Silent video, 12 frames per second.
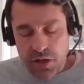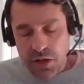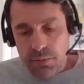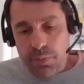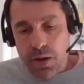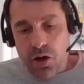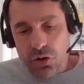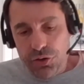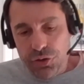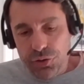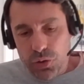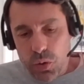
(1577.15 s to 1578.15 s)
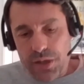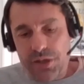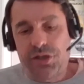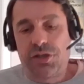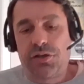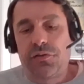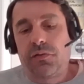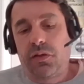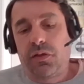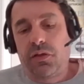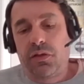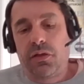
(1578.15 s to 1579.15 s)
But on your question,
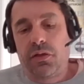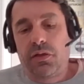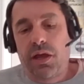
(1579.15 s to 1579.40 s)
there